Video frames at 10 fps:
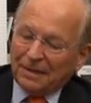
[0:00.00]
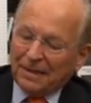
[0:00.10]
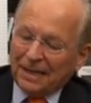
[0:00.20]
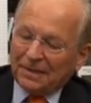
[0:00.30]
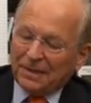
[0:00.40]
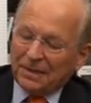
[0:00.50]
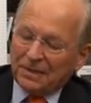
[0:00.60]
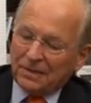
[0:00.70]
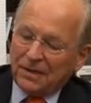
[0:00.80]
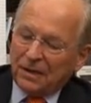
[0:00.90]
that
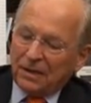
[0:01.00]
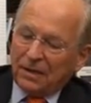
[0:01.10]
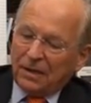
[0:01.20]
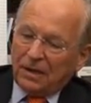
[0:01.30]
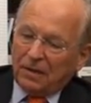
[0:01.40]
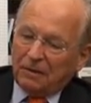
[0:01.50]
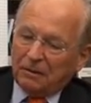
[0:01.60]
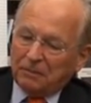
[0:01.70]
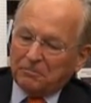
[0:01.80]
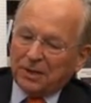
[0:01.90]
sense,
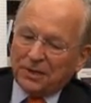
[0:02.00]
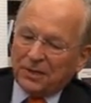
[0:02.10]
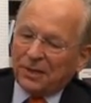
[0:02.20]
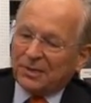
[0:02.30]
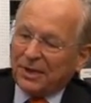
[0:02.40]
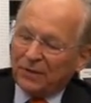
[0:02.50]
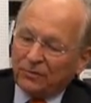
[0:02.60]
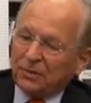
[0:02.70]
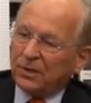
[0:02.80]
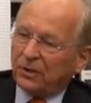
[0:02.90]

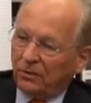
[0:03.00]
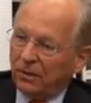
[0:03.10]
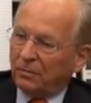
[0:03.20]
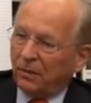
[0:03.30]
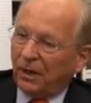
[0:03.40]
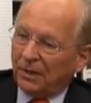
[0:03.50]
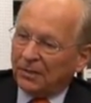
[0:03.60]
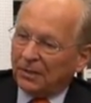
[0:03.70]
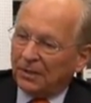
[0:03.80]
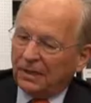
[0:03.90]
successful security
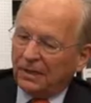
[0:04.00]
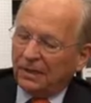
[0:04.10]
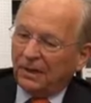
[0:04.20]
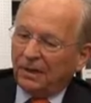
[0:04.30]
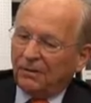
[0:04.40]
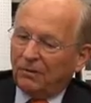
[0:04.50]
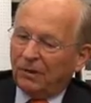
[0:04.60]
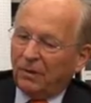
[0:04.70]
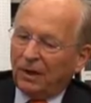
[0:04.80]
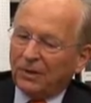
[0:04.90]
policy
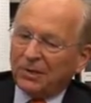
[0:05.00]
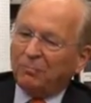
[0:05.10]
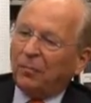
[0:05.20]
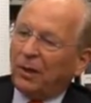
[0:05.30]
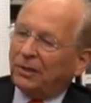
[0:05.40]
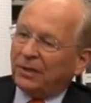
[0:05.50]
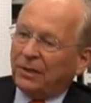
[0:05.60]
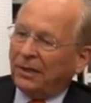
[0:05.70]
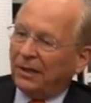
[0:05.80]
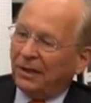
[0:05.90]
requires a
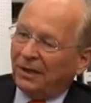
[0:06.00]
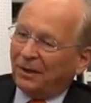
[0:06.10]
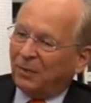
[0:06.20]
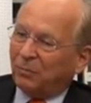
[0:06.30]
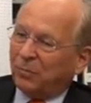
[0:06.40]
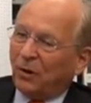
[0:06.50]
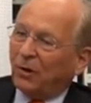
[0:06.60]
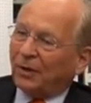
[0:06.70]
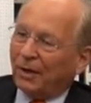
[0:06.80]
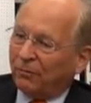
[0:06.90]

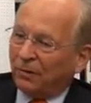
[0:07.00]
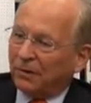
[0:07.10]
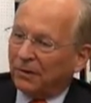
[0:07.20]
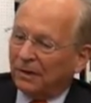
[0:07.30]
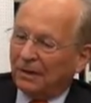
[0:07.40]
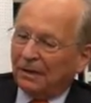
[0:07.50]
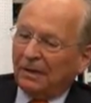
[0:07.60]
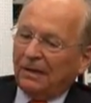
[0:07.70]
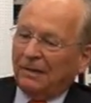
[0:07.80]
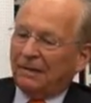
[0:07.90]
multi-pronged effort,
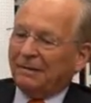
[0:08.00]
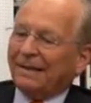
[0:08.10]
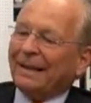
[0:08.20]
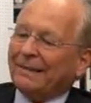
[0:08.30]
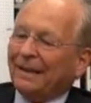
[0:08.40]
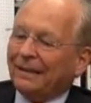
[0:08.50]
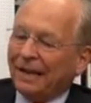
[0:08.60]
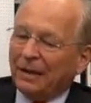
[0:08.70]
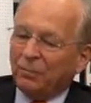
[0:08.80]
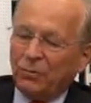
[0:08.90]
and I think
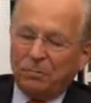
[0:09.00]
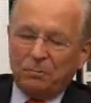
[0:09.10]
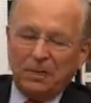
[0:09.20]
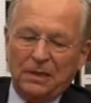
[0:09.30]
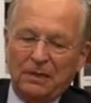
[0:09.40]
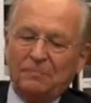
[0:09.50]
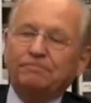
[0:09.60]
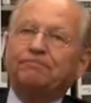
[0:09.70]
that would be